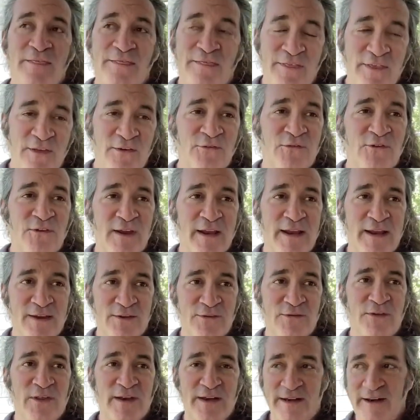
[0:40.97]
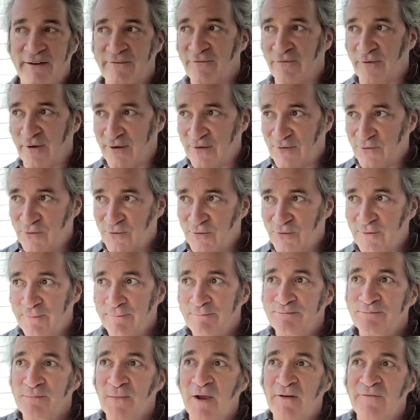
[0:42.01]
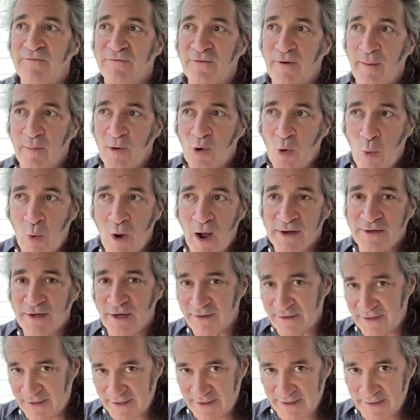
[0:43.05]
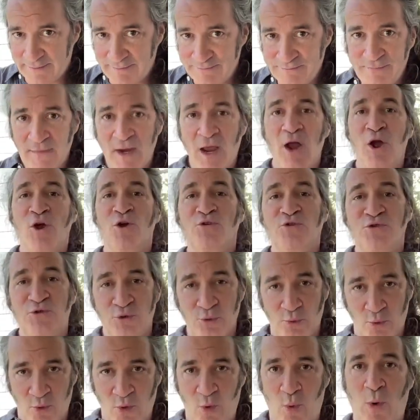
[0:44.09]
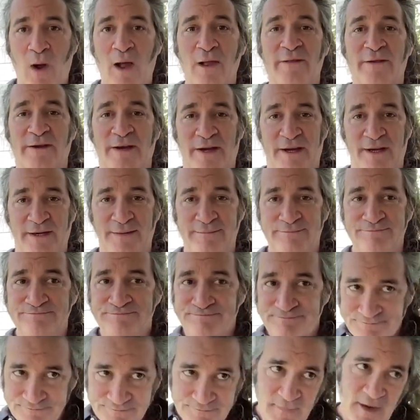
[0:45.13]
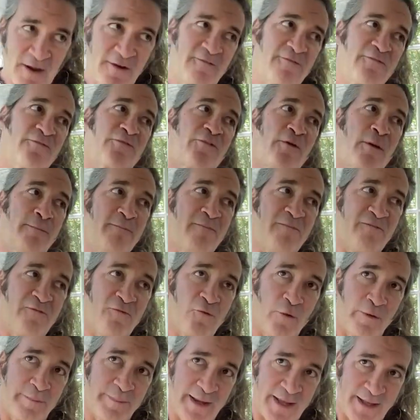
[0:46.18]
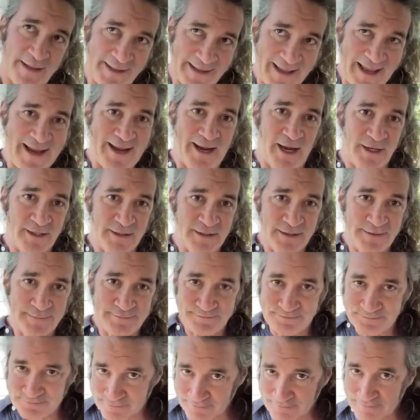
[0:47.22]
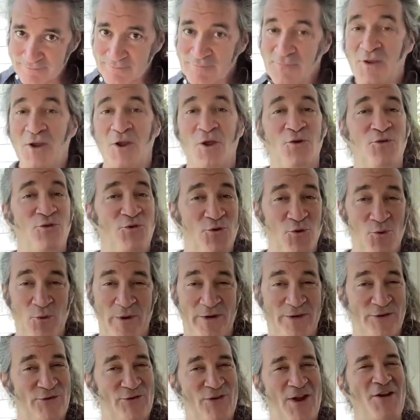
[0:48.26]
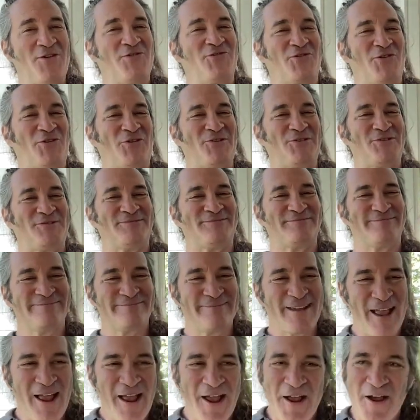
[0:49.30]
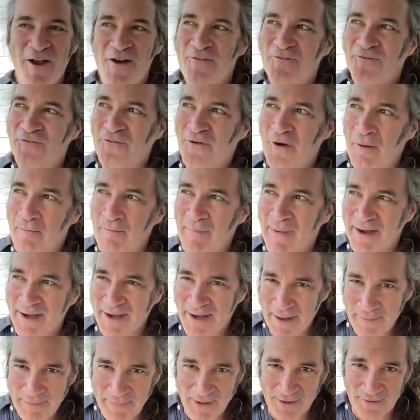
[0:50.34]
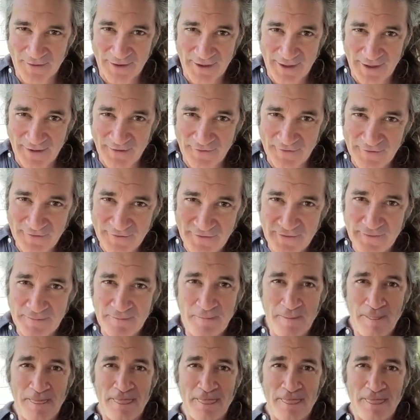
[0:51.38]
This is the difference from quantity to quality, from formulaic to essential, from manipulative